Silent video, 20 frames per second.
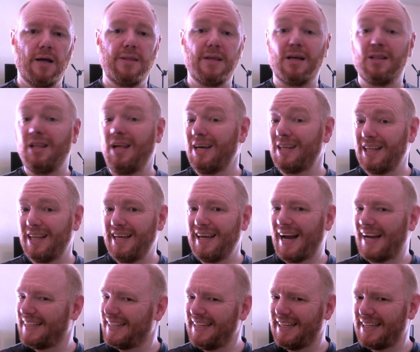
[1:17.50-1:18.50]
Now luckily
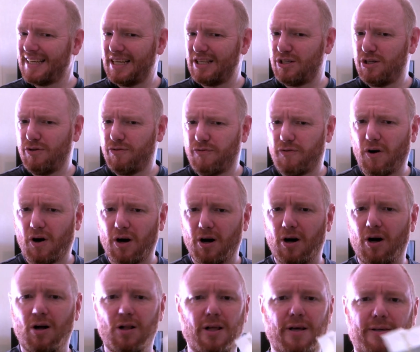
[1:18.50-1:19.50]
I didn't get too
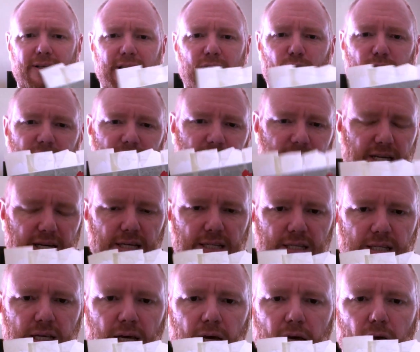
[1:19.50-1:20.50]
far. All I did was
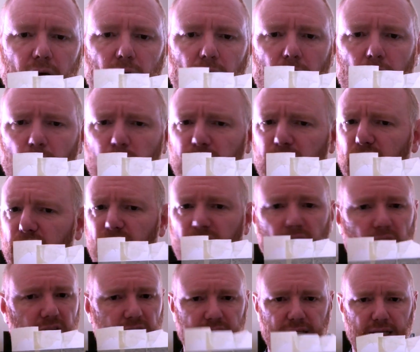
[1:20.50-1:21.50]
this, which is
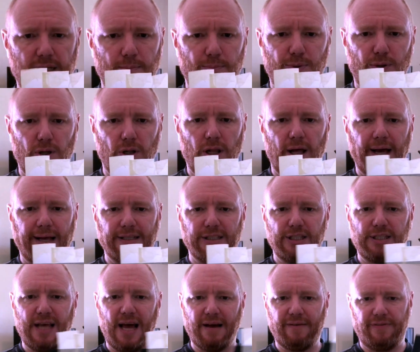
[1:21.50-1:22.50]
very simple. I
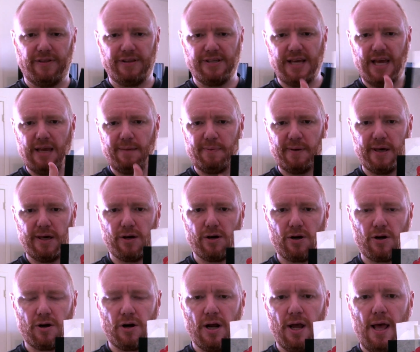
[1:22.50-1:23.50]
just have the tape
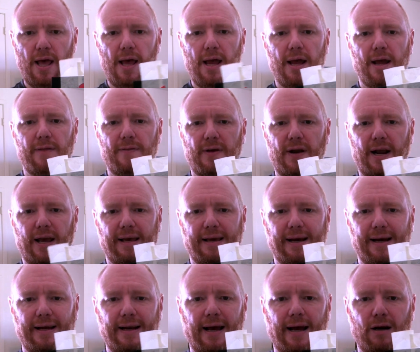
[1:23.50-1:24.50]
here and then I
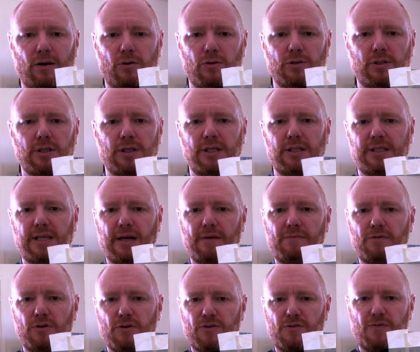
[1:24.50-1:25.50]
cut out a
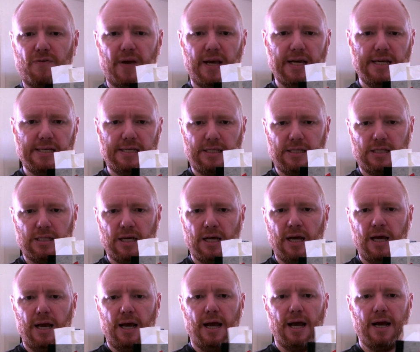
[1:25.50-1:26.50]
devil's face.
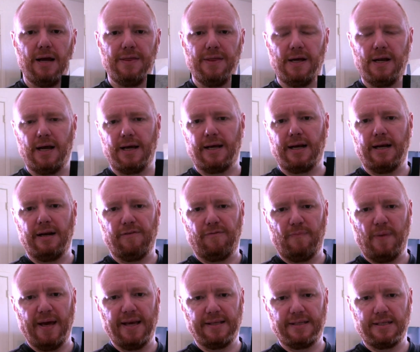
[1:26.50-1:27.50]
And then I kind of
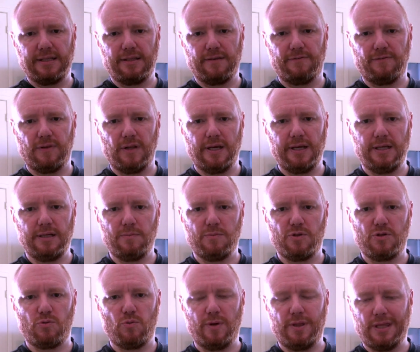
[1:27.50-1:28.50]
painted the
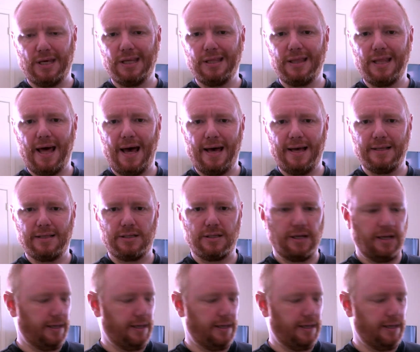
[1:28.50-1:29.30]
flames within that.